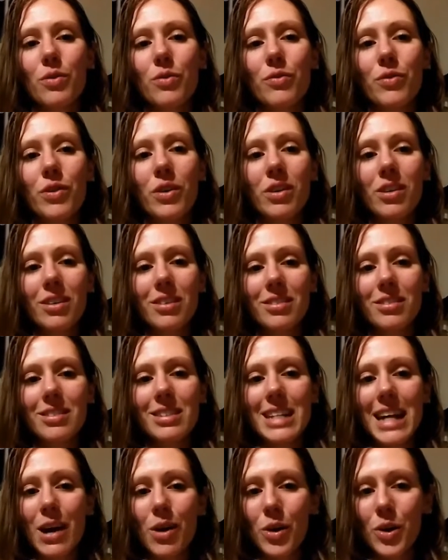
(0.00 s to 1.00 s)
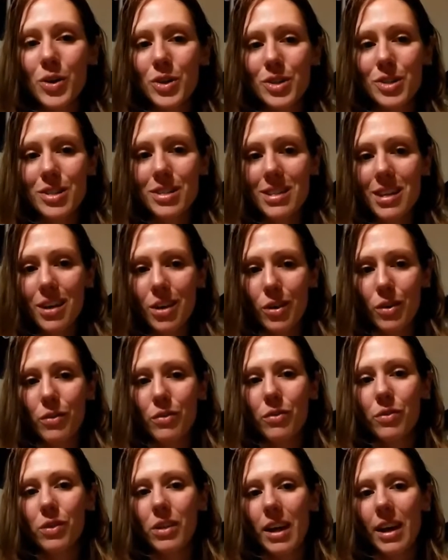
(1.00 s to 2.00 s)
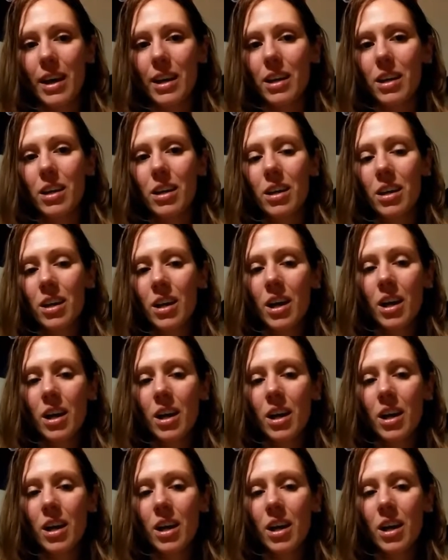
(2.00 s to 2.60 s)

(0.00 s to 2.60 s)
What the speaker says: feeling down on yourself, like